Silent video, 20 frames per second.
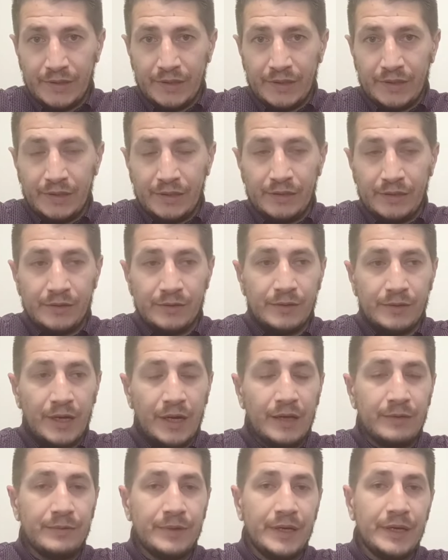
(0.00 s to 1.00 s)
You know,
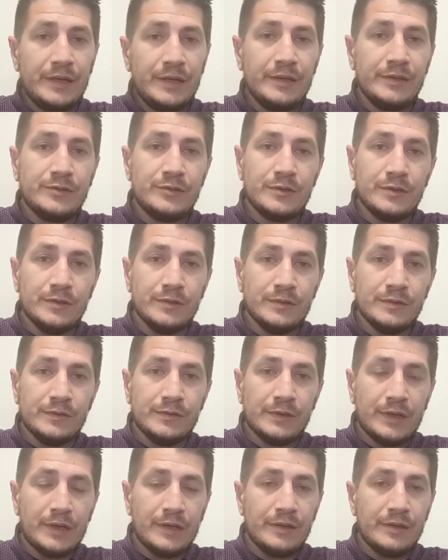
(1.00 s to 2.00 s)
I've had issues,
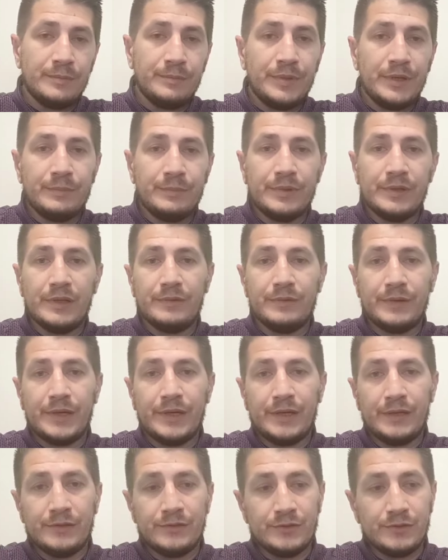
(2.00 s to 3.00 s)
other people have had
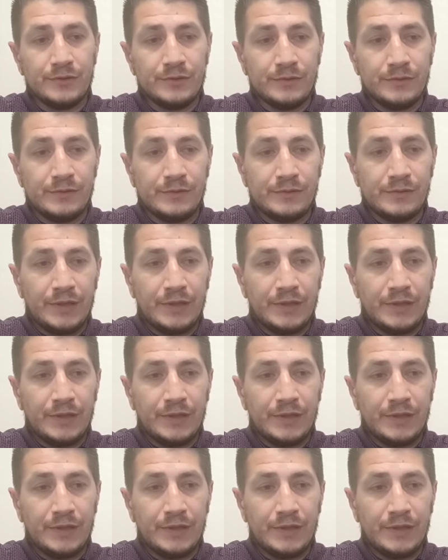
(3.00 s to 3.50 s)
issues.